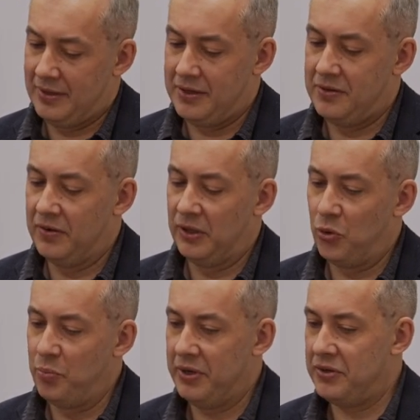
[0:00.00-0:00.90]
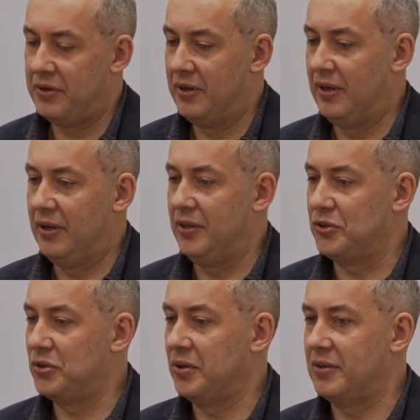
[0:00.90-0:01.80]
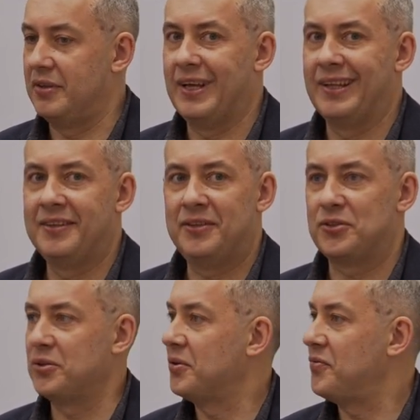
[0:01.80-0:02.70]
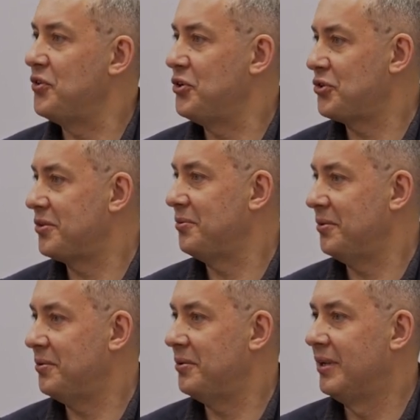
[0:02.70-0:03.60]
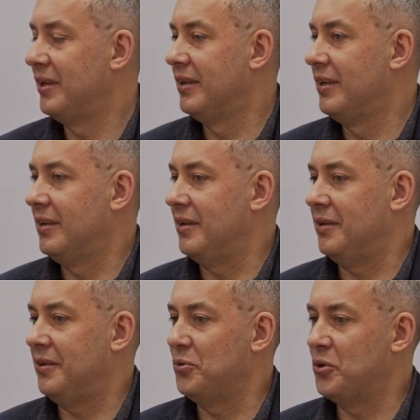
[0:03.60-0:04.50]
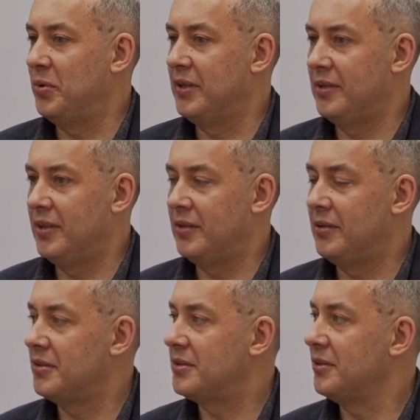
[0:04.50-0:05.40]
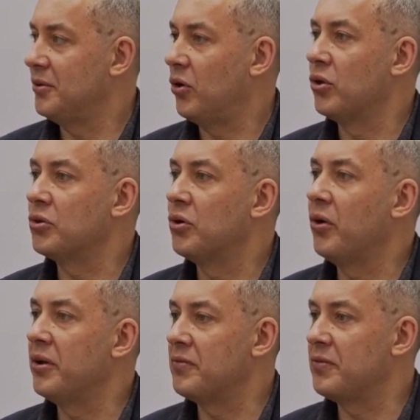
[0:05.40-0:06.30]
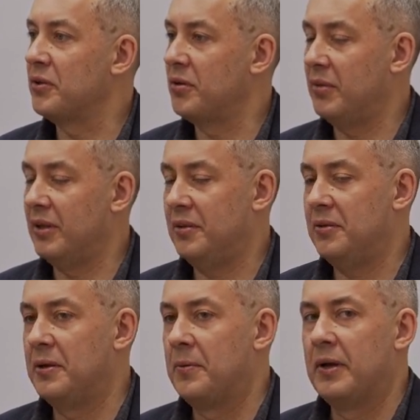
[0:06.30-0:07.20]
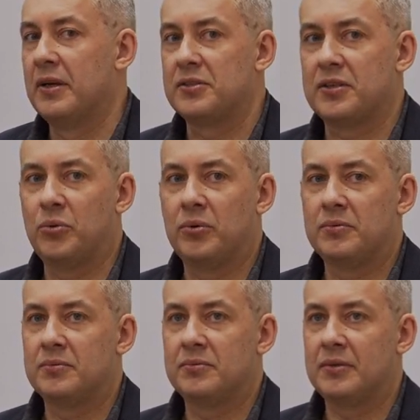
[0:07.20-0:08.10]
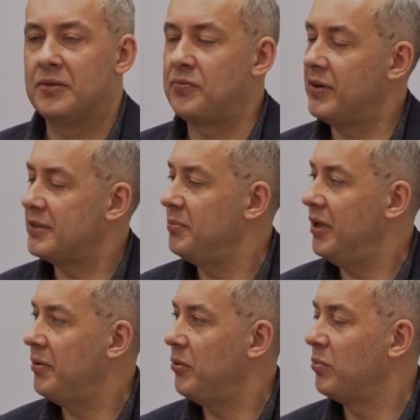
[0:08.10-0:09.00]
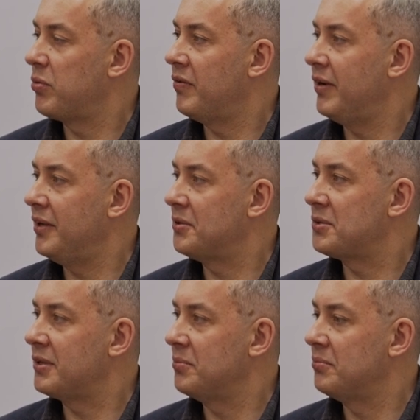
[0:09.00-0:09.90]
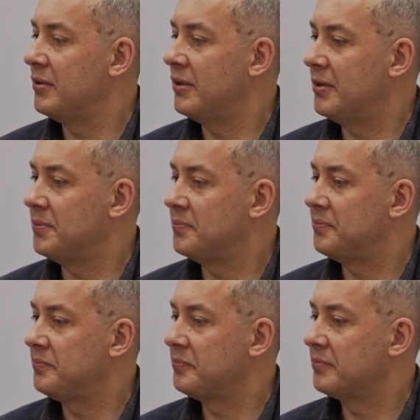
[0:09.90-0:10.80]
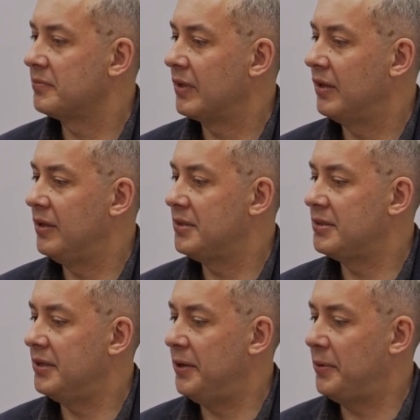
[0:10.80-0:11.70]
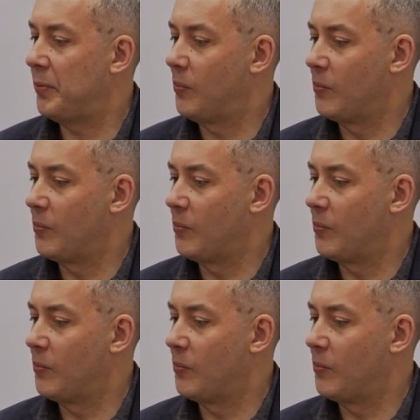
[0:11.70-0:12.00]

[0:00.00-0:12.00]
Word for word: the, development. It's not done. It's not finished. You know, uh, European identity. It's still ongoing phenomenon. So at first, maybe I will provide some, um, let's say,